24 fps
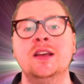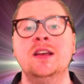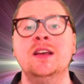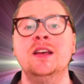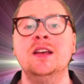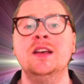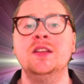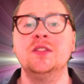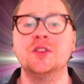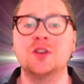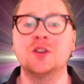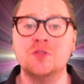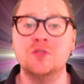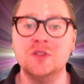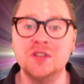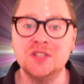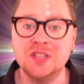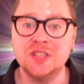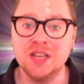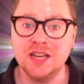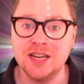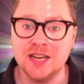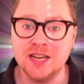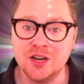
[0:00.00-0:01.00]
The
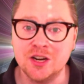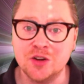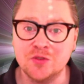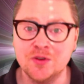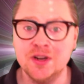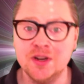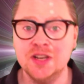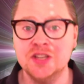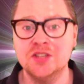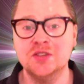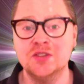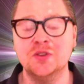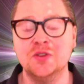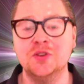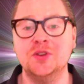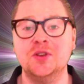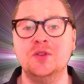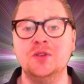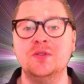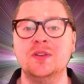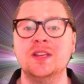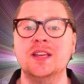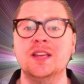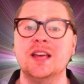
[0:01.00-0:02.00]
crystalline grid is not
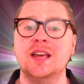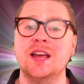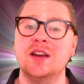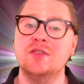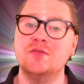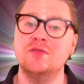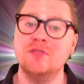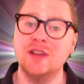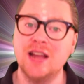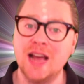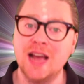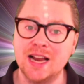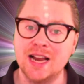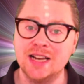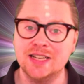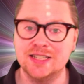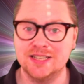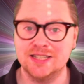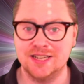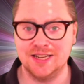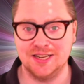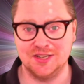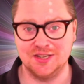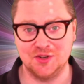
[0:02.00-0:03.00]
doing it, and
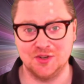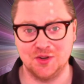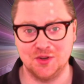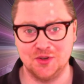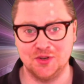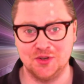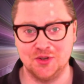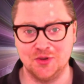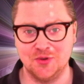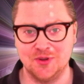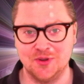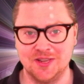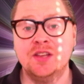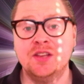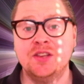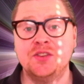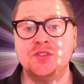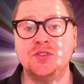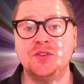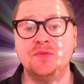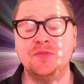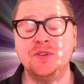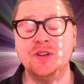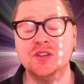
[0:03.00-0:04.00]
reality is not doing it.
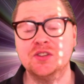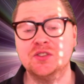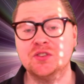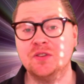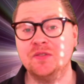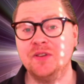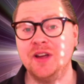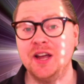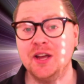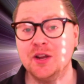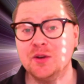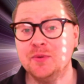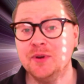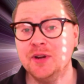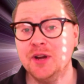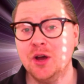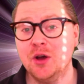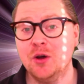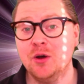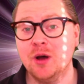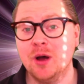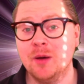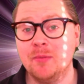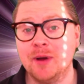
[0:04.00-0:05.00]
So first off, how do we
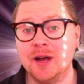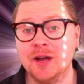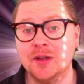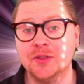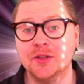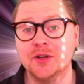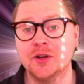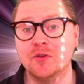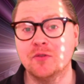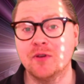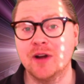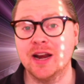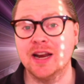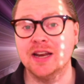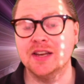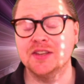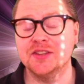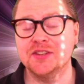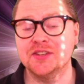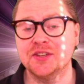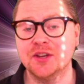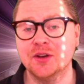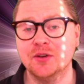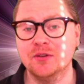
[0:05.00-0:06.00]
know about the
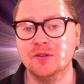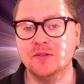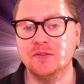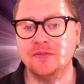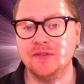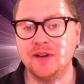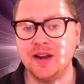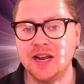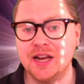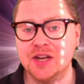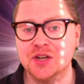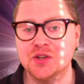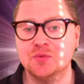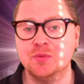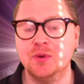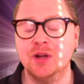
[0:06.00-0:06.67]
grand solar flash?